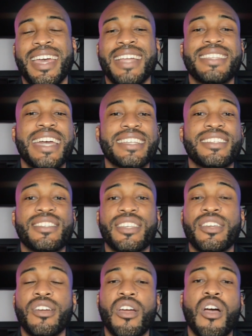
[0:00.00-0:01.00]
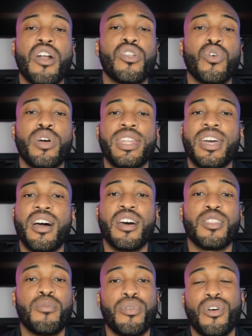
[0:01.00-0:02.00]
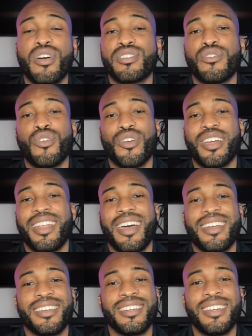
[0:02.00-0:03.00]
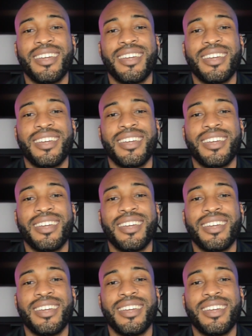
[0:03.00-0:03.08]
Taxes here are lower than other parts of North Carolina.